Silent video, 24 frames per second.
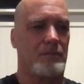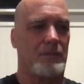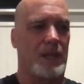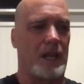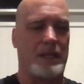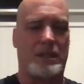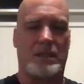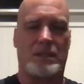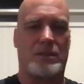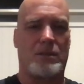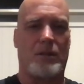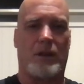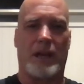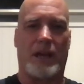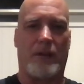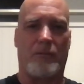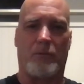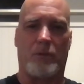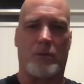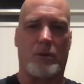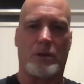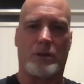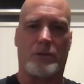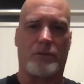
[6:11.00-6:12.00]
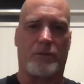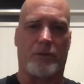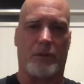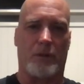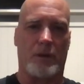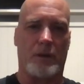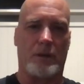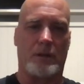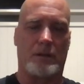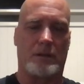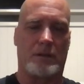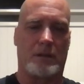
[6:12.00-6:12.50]
I just don't have words for
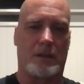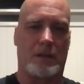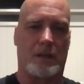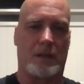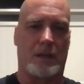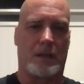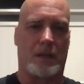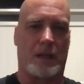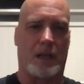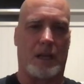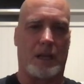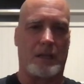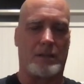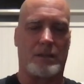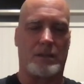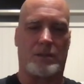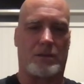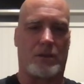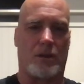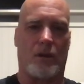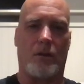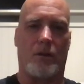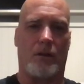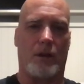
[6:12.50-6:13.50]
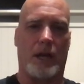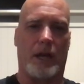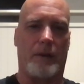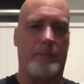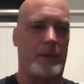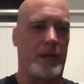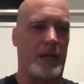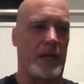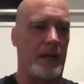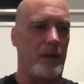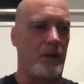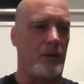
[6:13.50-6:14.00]
it. I just don't. I
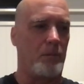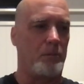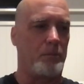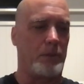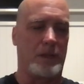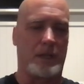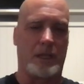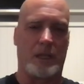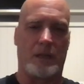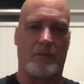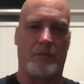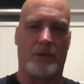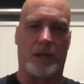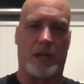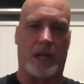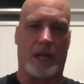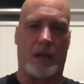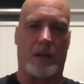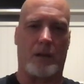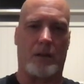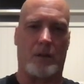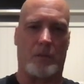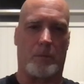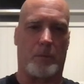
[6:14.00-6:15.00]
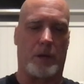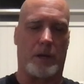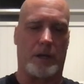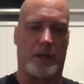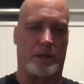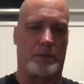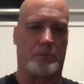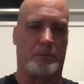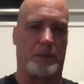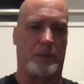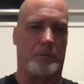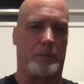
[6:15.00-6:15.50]
mean, I don't believe in hell or
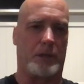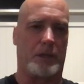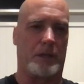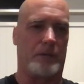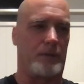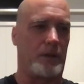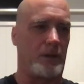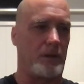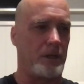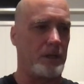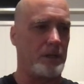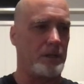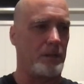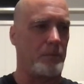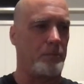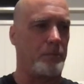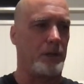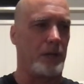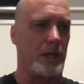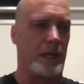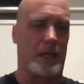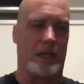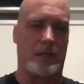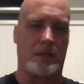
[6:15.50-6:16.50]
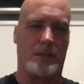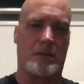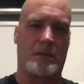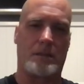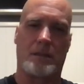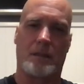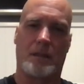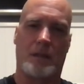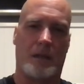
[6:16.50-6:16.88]
punishment, but if there is a place,